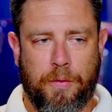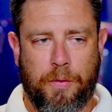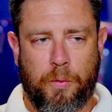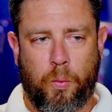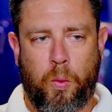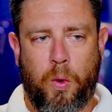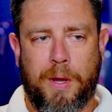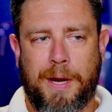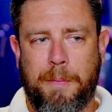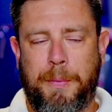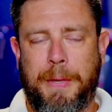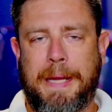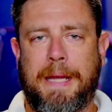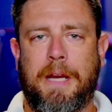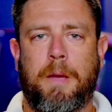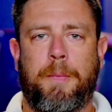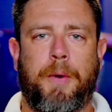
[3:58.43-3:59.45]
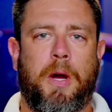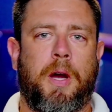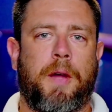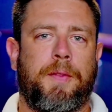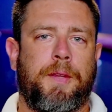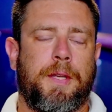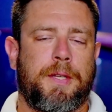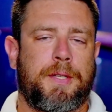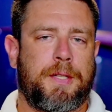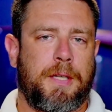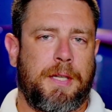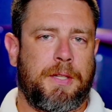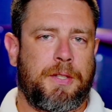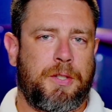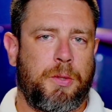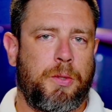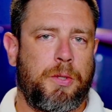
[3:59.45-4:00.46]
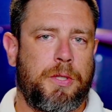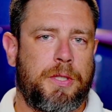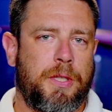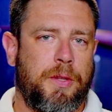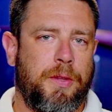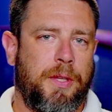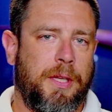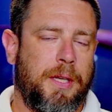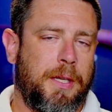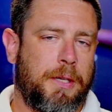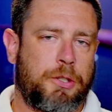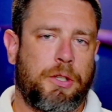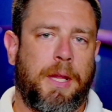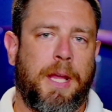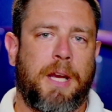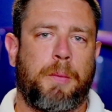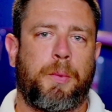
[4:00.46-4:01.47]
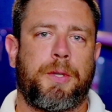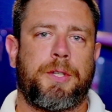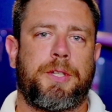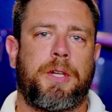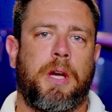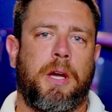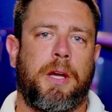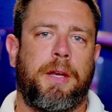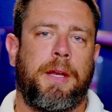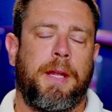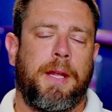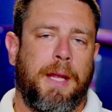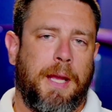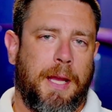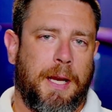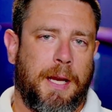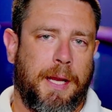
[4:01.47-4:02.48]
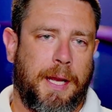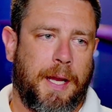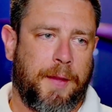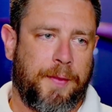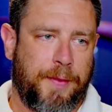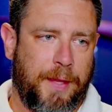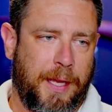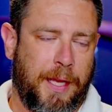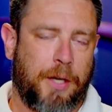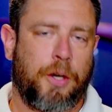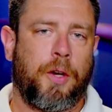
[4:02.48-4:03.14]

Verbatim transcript: what I'm picking up on this, as soon as the initial light up was done and I got that